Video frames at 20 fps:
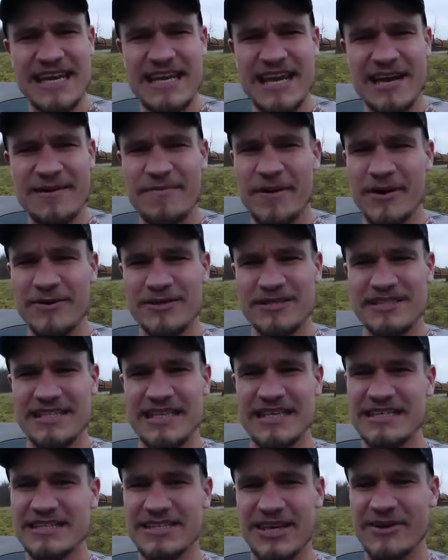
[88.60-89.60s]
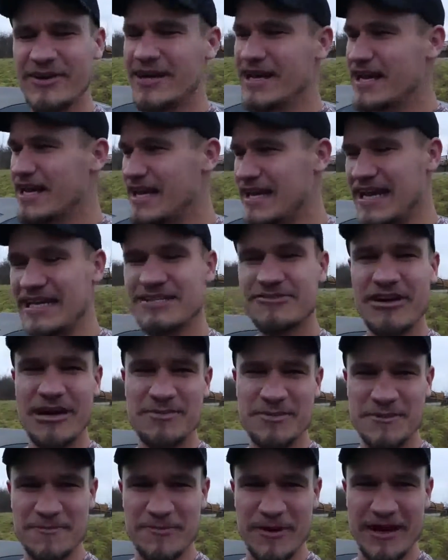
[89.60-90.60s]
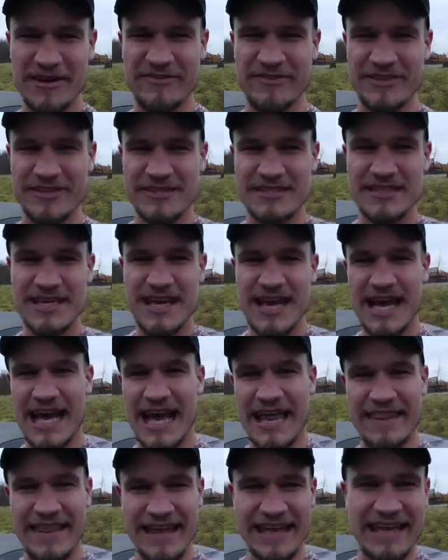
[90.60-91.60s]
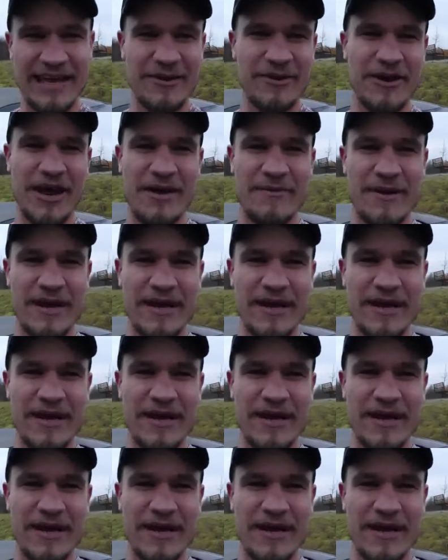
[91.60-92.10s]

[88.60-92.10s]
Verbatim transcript: any cup holders in. So let's grab some breakfast and then get on our